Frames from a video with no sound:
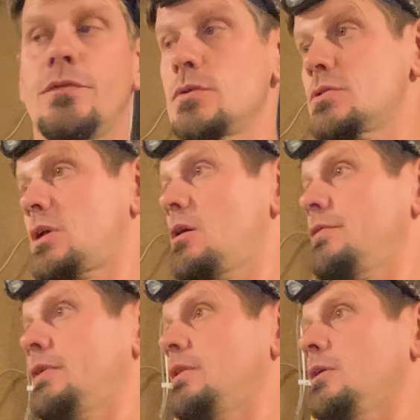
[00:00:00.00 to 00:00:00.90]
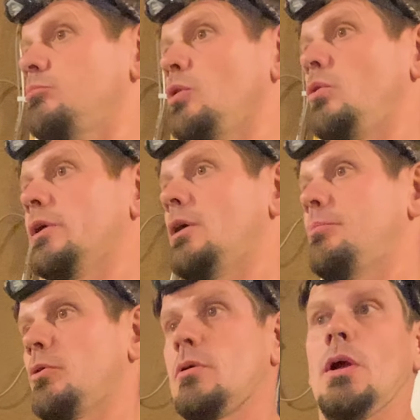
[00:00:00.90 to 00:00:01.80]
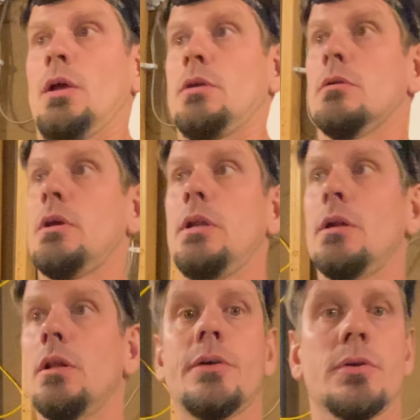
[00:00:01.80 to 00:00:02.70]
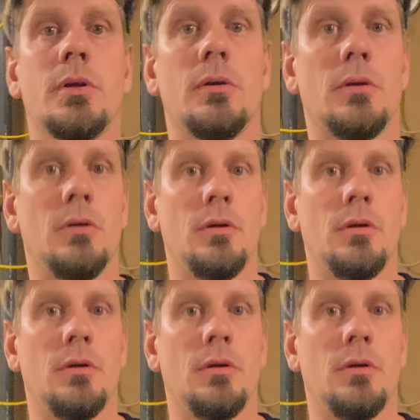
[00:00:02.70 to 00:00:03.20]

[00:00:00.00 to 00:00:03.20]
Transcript: If you're scared of anything blowing up or you're getting electrocuted,